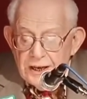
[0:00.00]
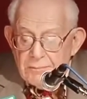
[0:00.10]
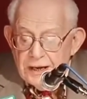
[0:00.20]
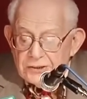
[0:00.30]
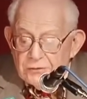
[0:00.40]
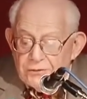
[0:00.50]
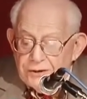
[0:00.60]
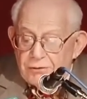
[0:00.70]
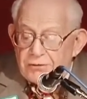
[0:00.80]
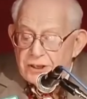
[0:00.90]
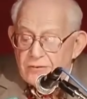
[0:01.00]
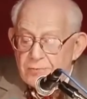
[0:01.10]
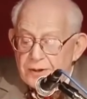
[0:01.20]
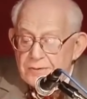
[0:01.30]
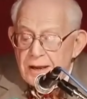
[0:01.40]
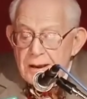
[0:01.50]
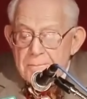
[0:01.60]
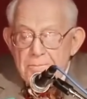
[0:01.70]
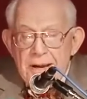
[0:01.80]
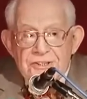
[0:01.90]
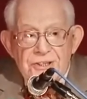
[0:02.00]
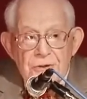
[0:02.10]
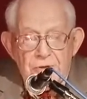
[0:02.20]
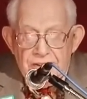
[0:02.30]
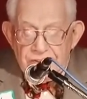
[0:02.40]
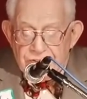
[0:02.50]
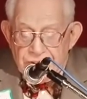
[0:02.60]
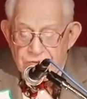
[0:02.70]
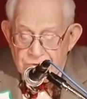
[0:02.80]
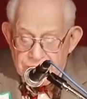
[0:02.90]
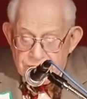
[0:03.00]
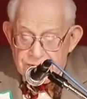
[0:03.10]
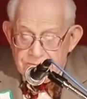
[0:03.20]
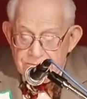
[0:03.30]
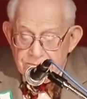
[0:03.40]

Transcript: about the federal government messing with its interests.